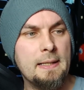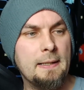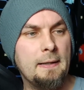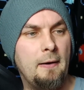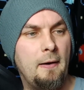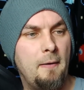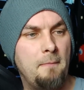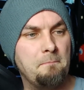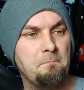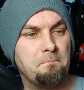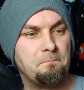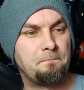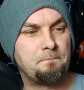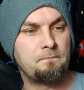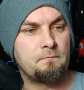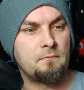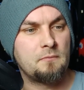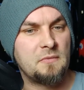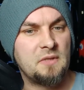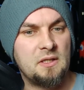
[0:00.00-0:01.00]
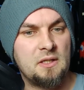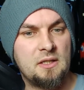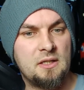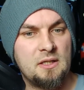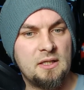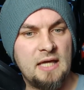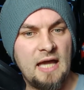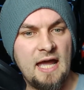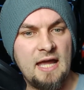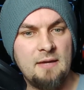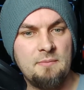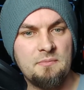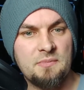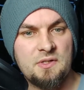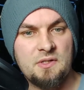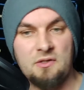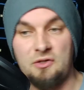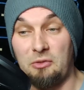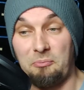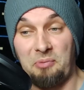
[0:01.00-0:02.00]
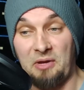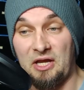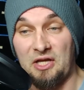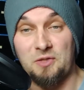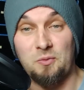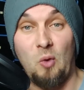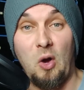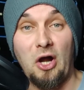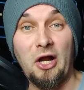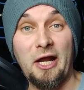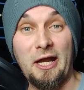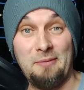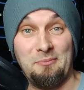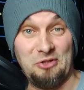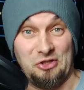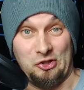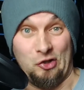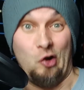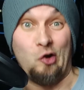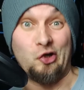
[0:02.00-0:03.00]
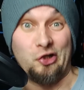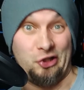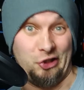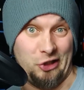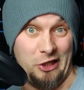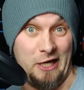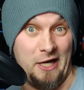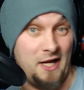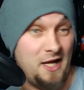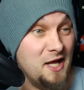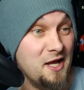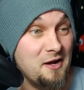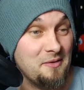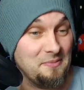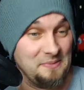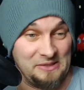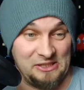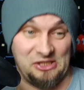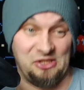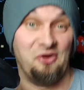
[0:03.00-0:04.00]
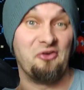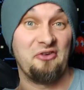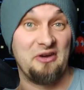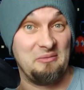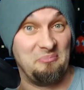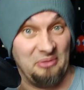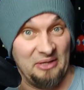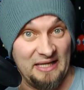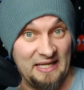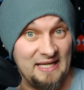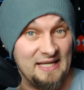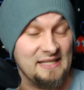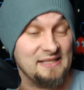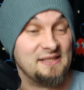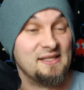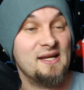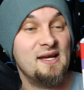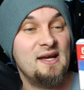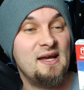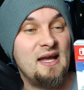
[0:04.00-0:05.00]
Um, games, the PS1 game is dog shit. I'm sorry, but it is.